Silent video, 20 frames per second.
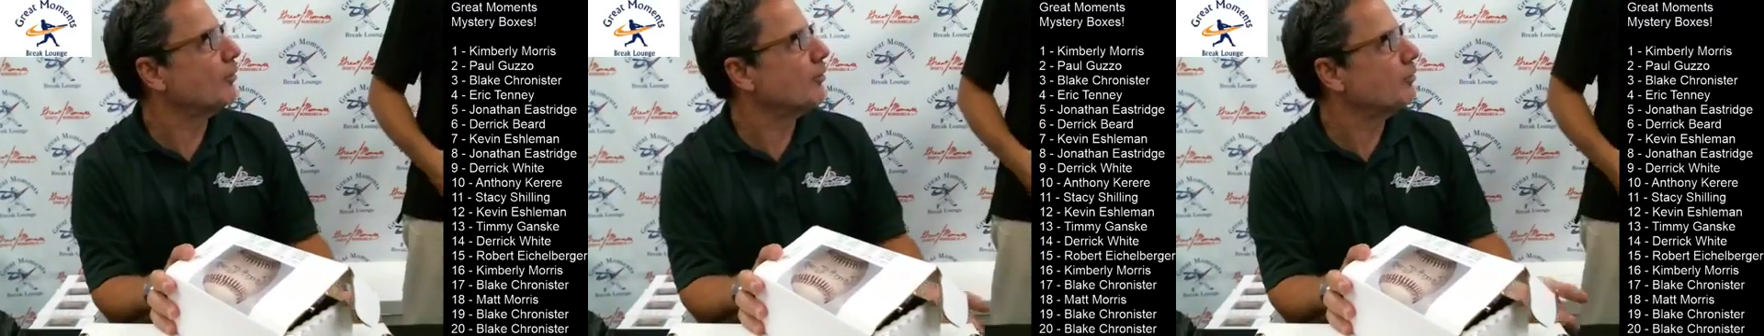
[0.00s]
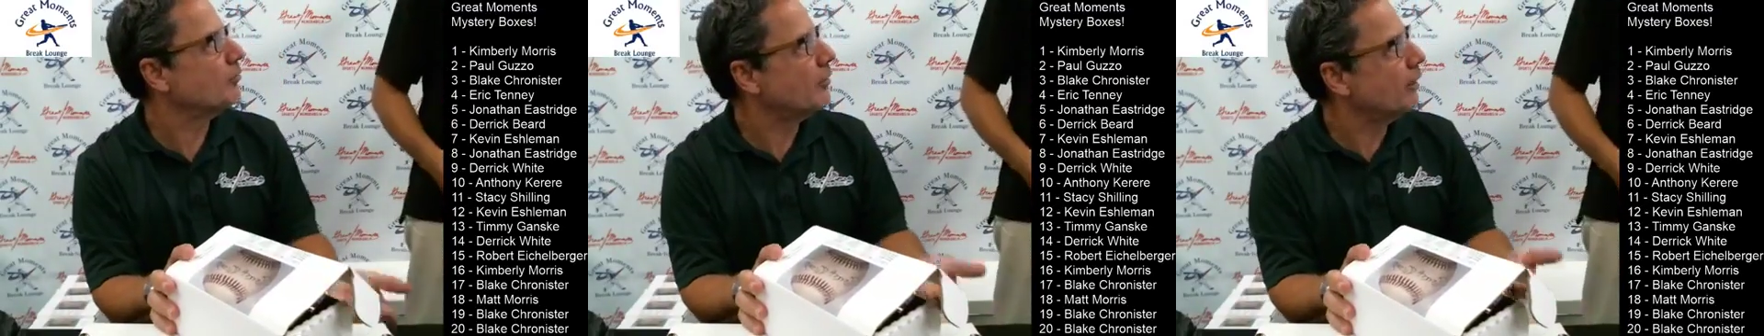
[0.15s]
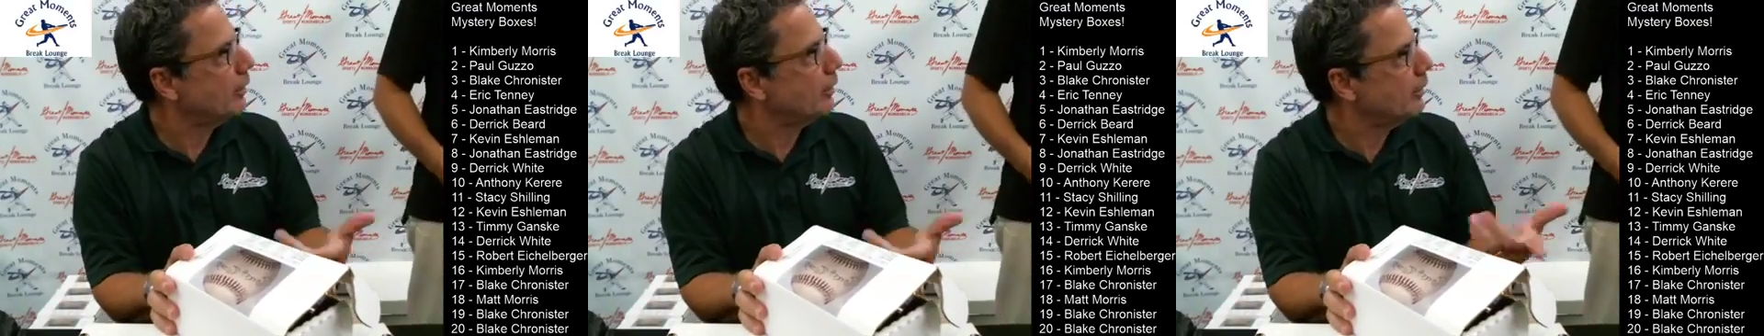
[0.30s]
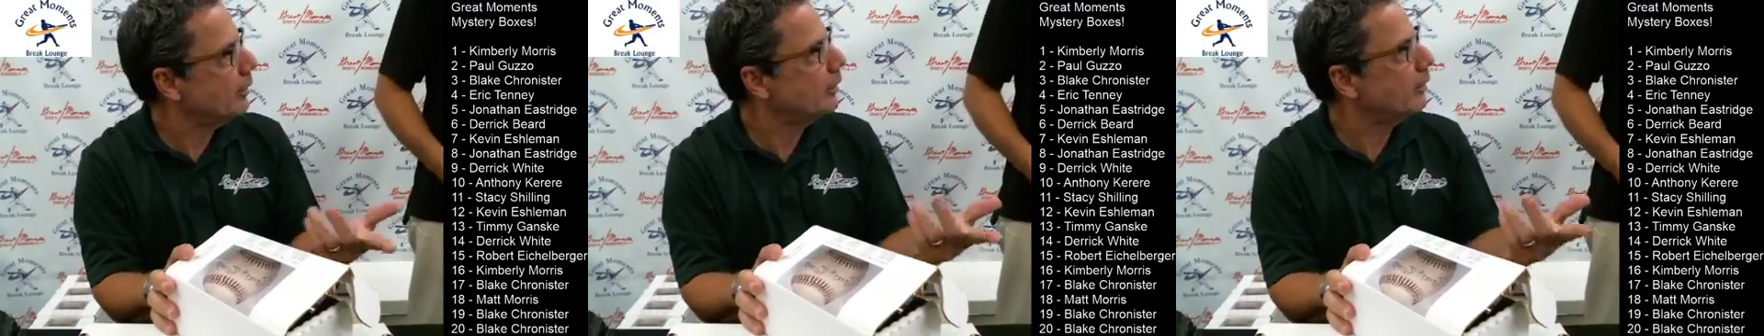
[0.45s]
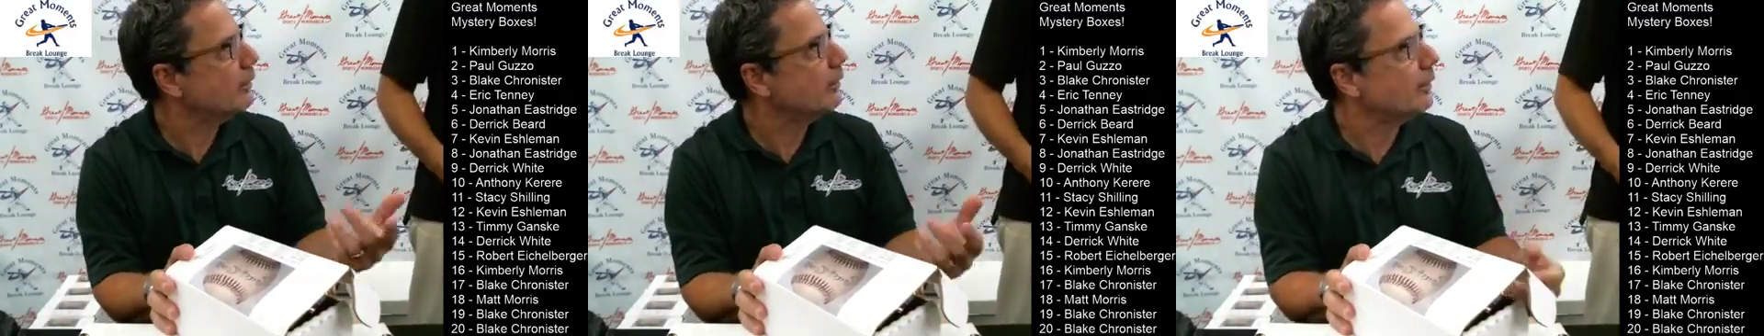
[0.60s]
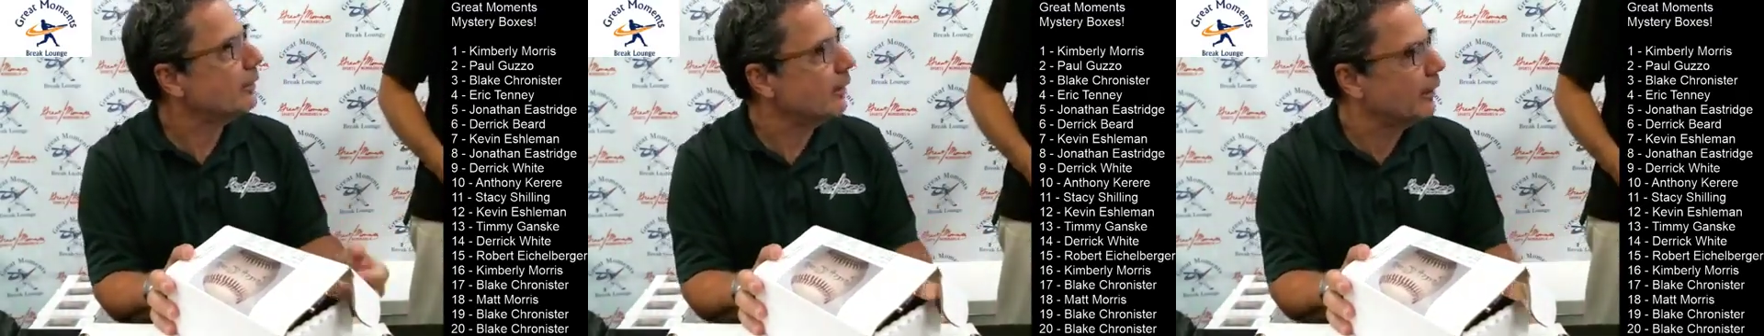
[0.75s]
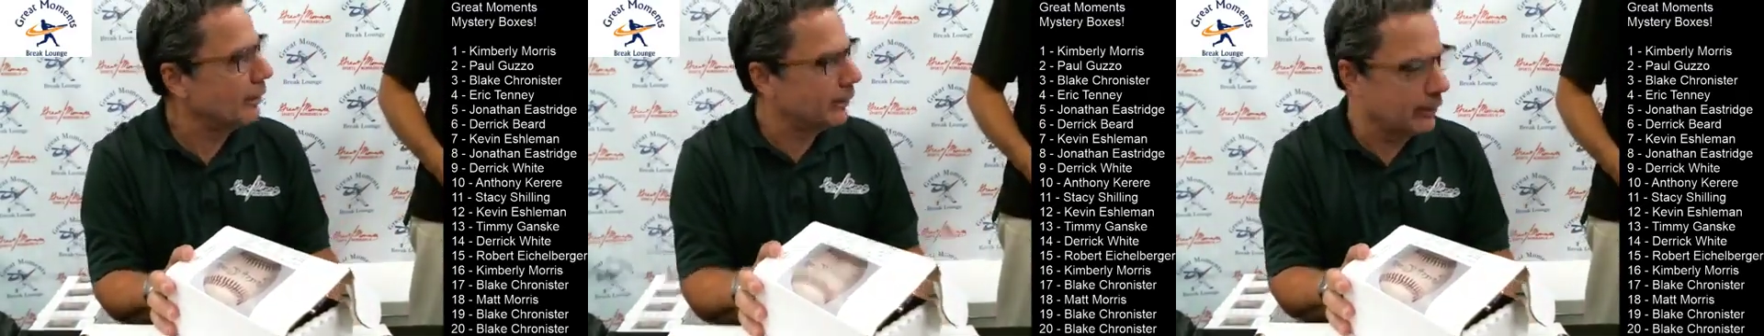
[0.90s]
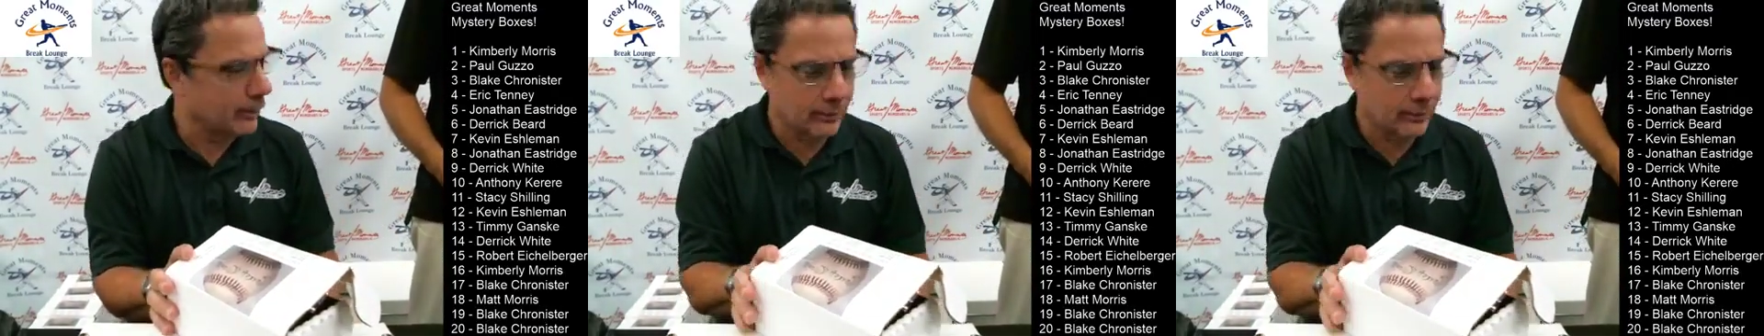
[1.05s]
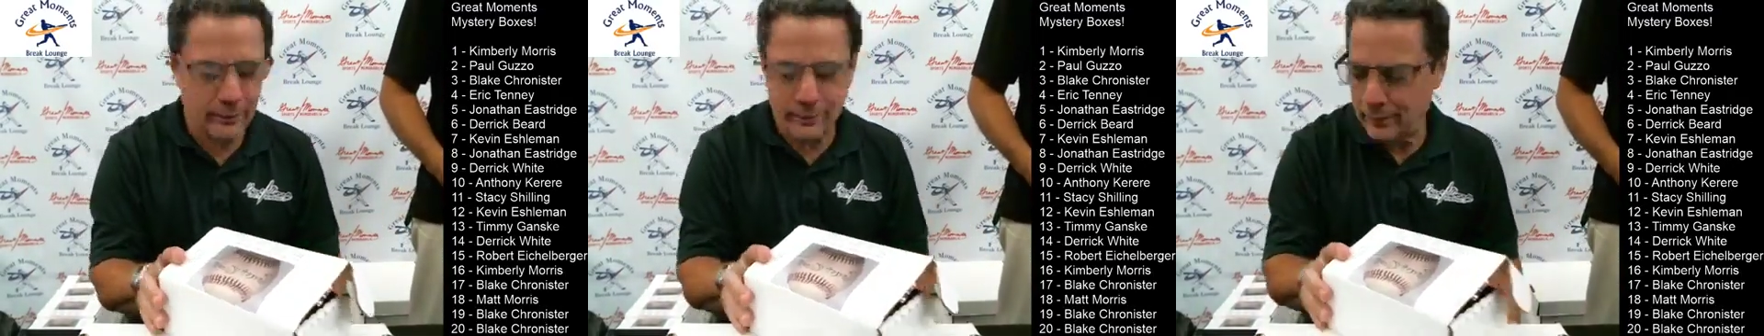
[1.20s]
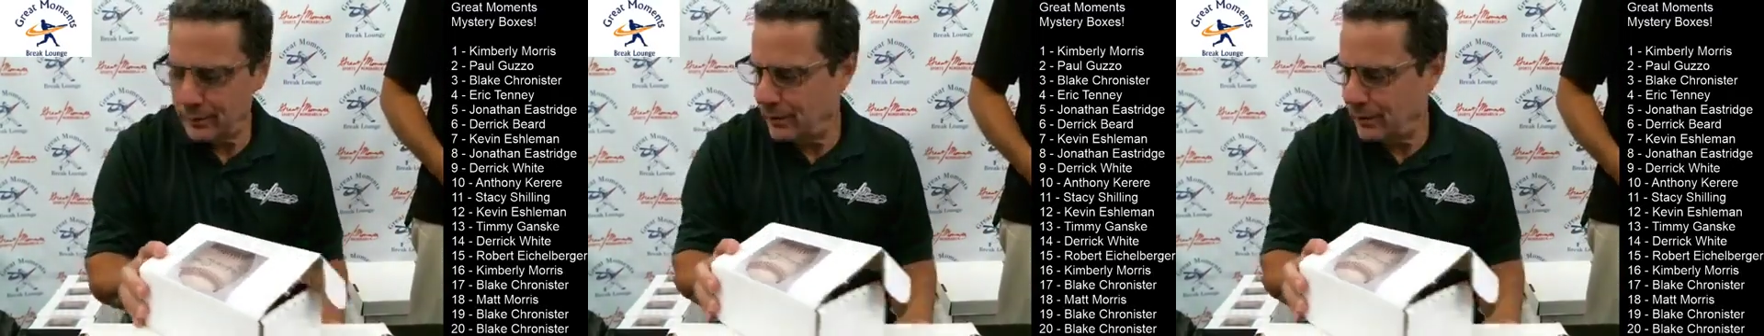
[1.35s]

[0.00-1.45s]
or right? Somebody. Yeah. yeah.